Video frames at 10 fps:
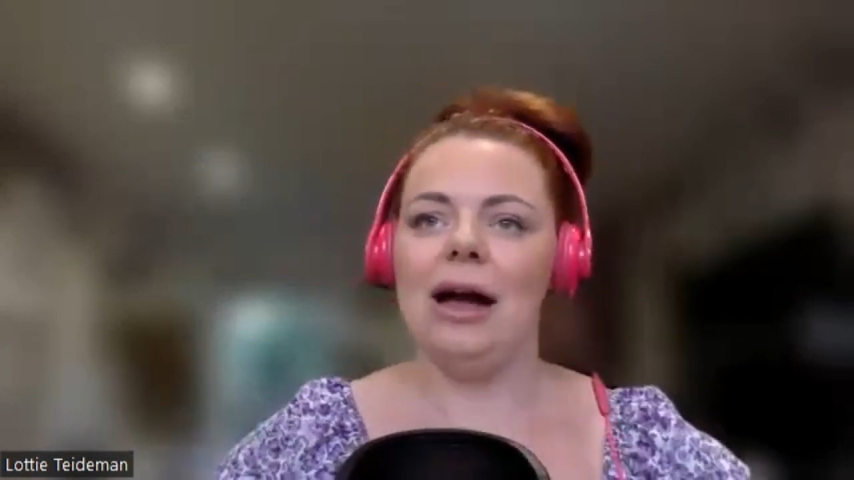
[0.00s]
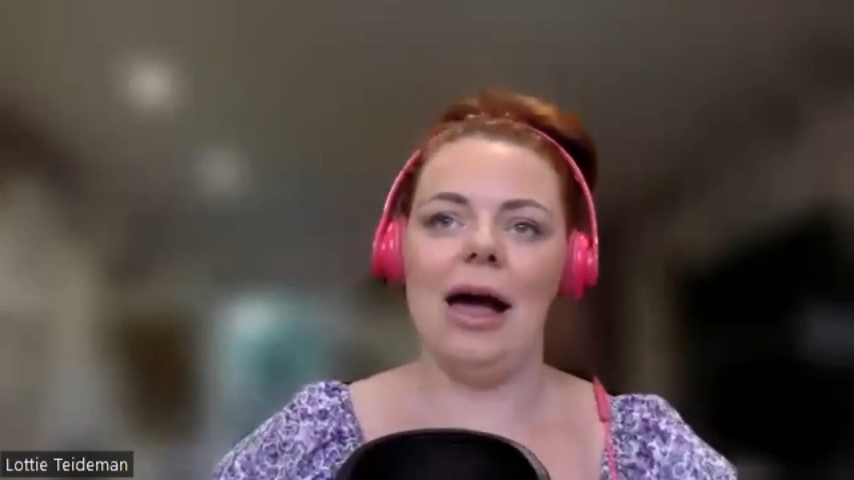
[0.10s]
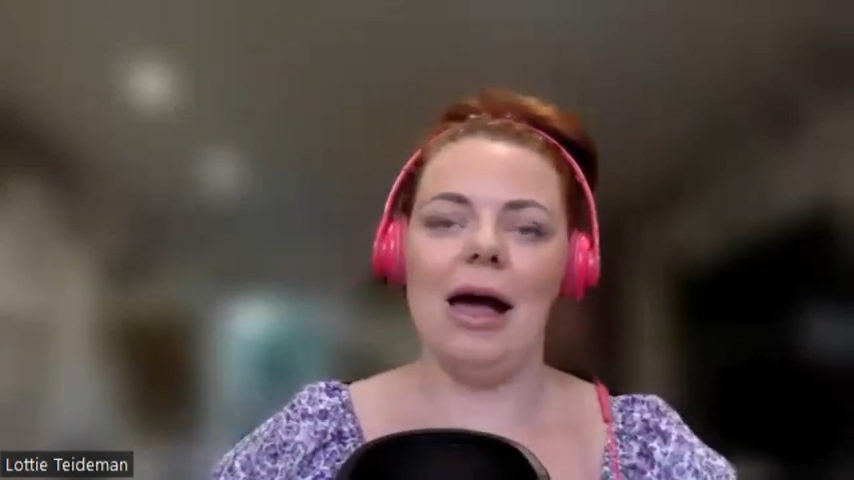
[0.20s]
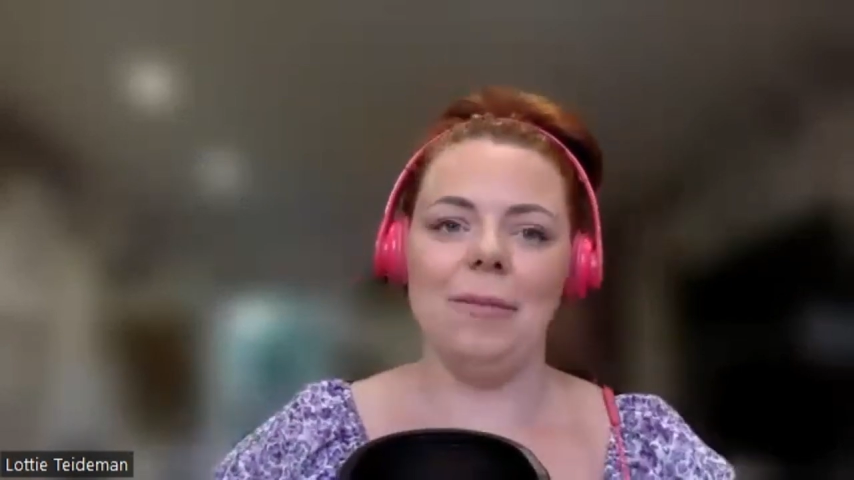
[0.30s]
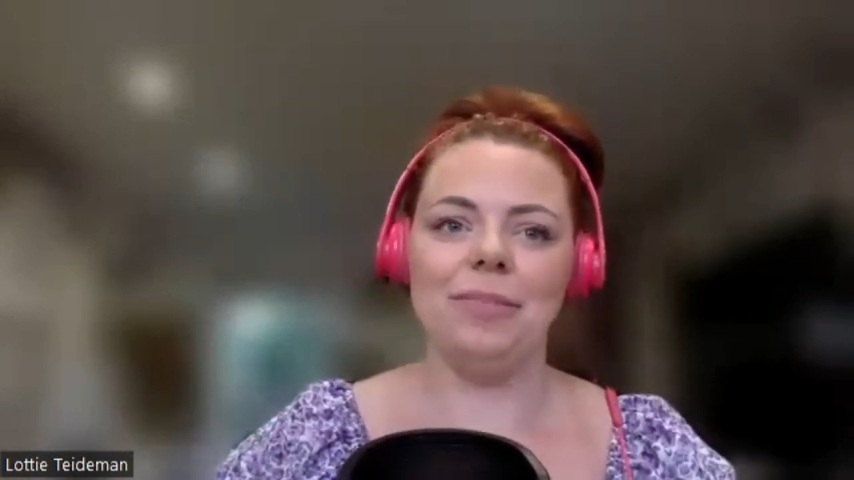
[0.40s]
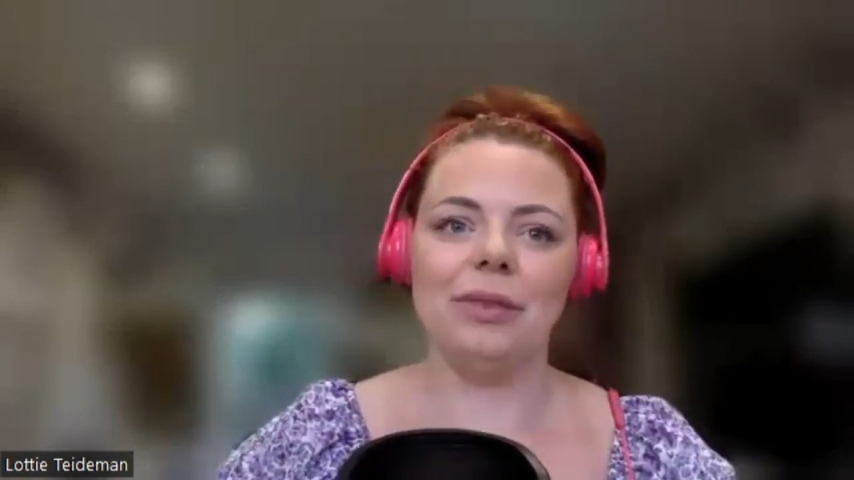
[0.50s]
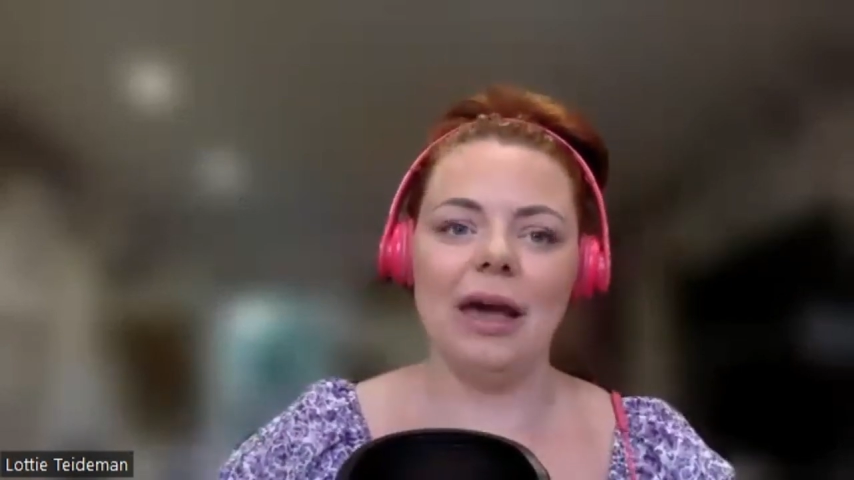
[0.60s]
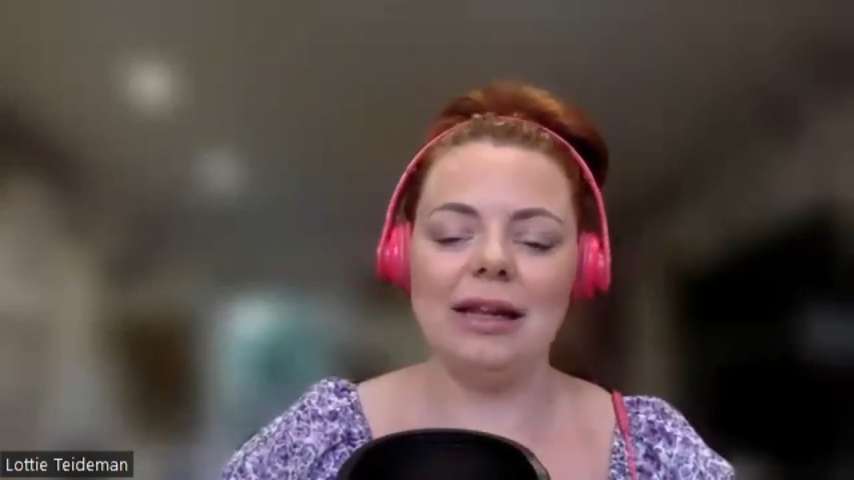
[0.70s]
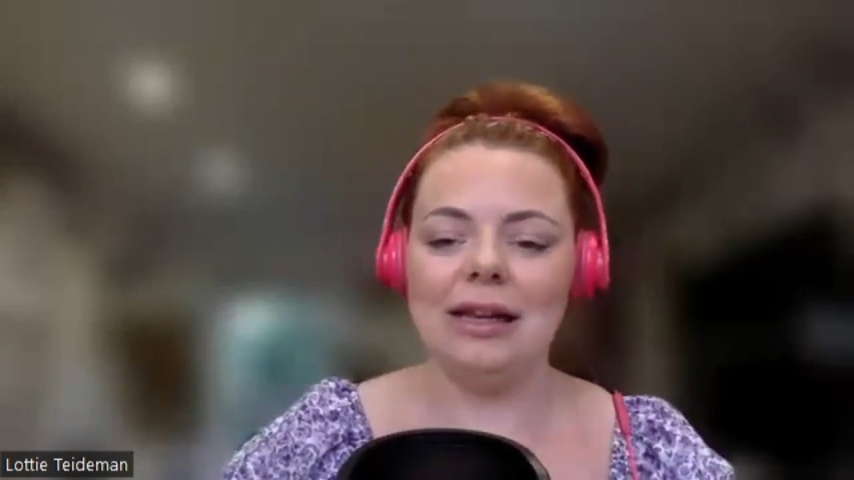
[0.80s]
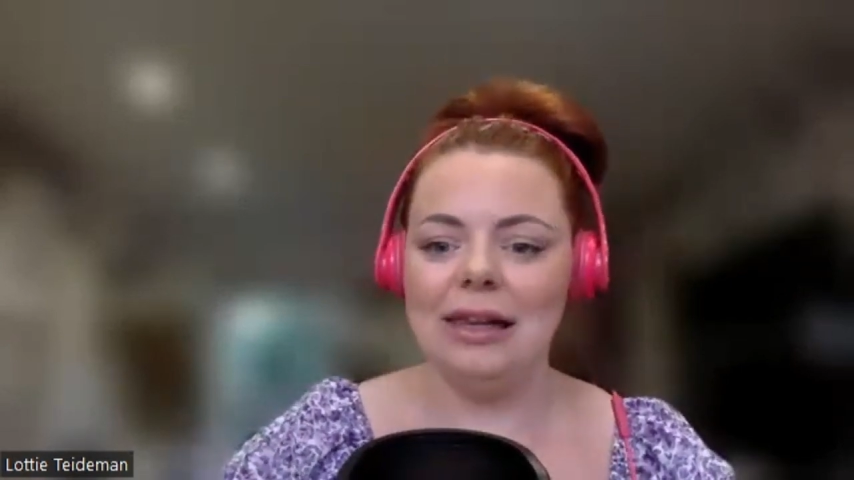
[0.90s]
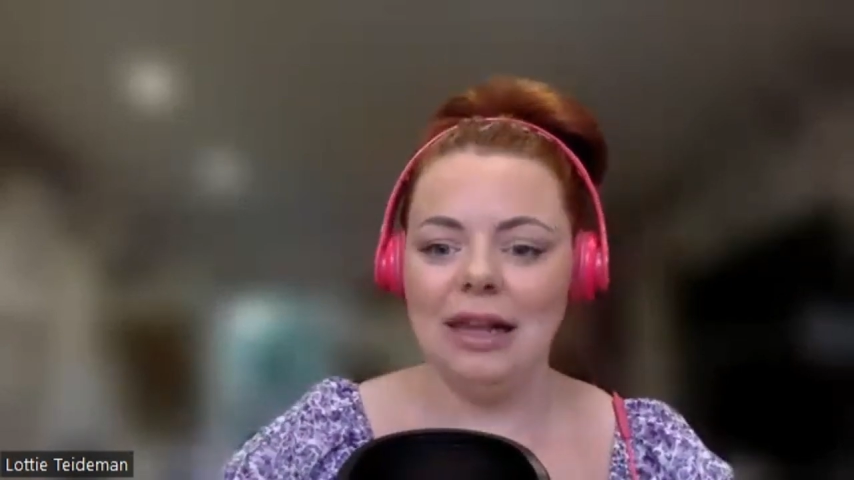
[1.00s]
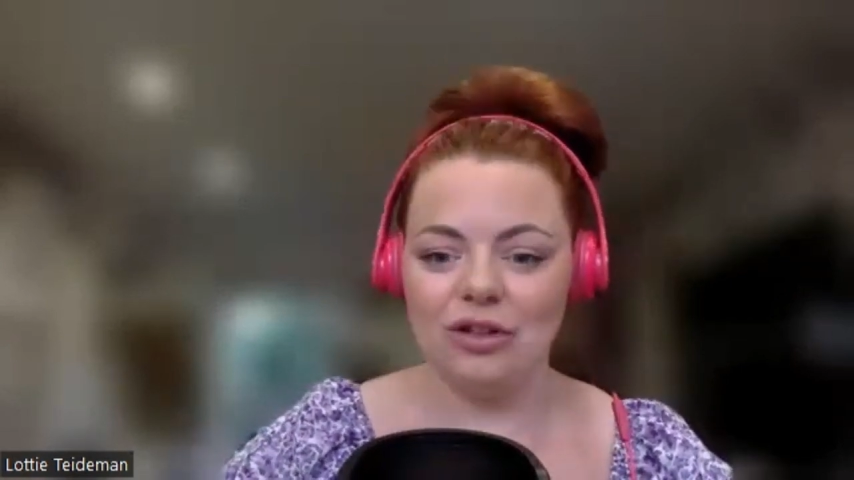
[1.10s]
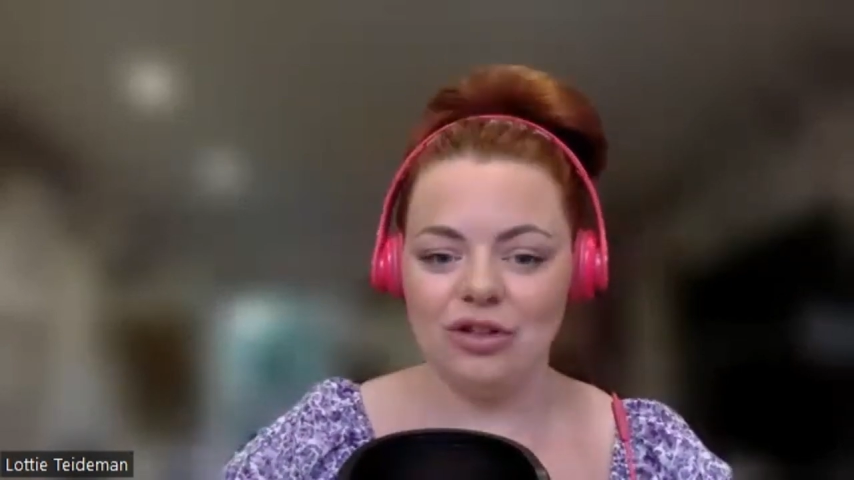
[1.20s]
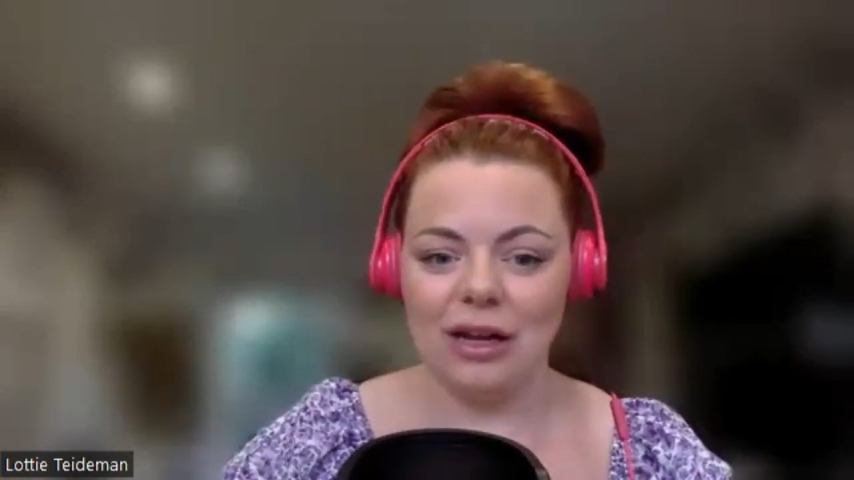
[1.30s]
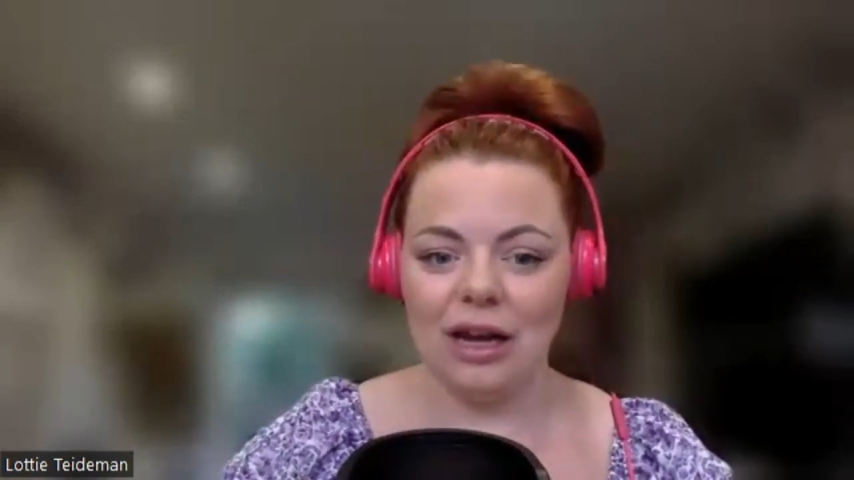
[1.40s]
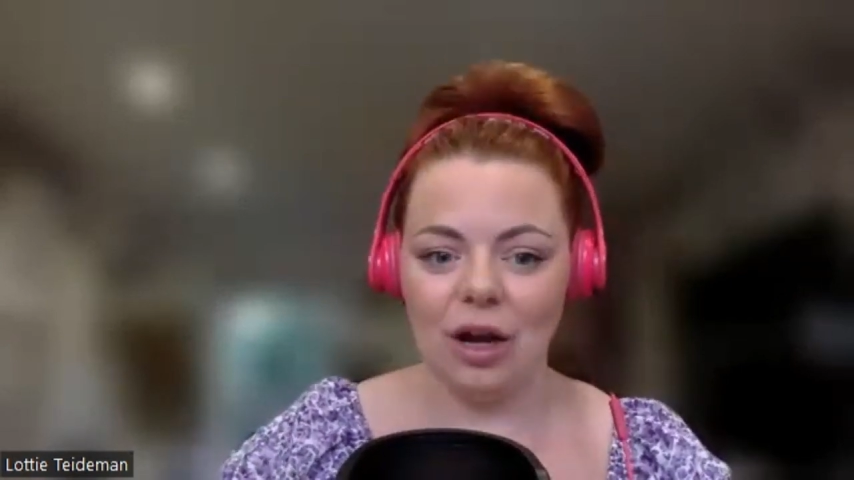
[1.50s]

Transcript: And it literally